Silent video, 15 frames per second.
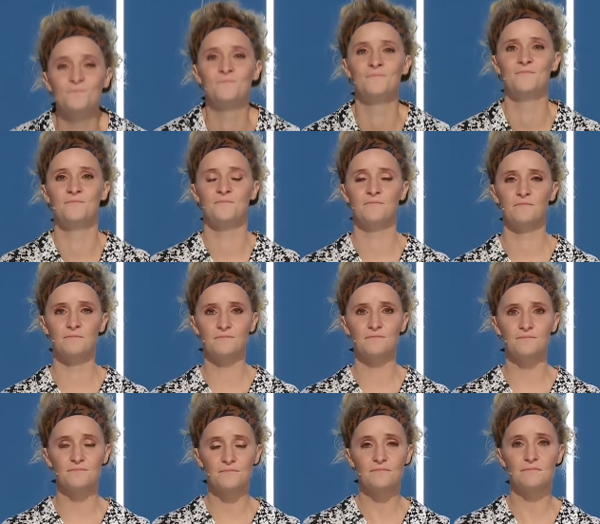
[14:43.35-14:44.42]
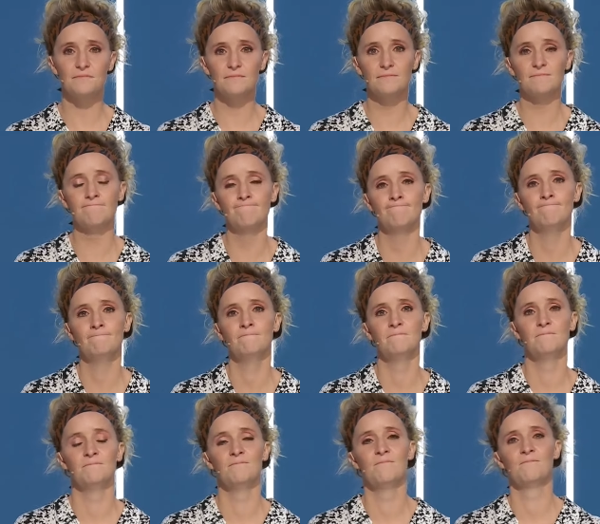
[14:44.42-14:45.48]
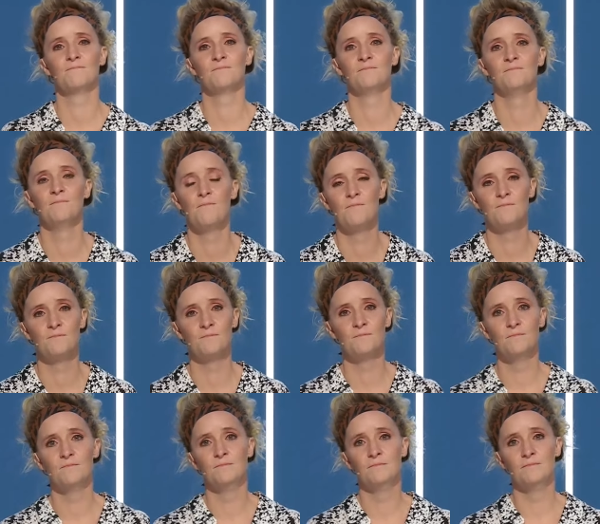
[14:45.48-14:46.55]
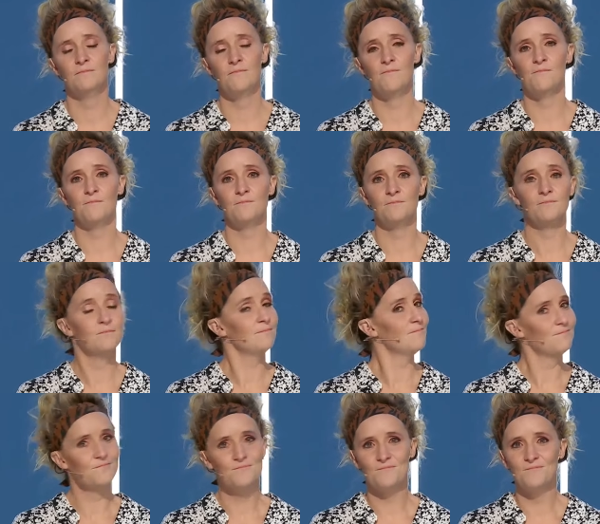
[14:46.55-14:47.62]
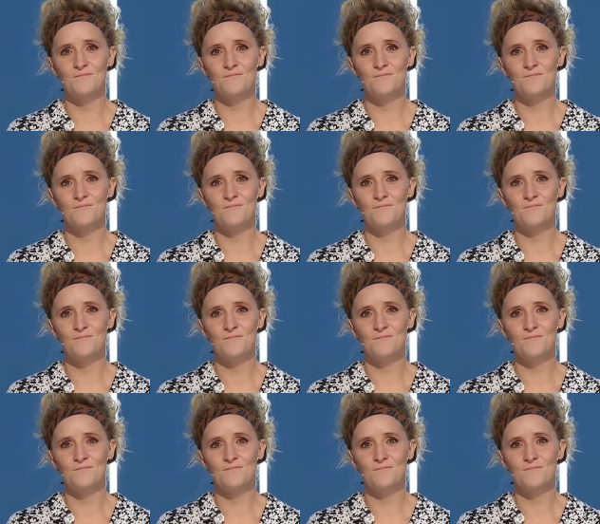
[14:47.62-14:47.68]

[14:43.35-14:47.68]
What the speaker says: Nobody speaks.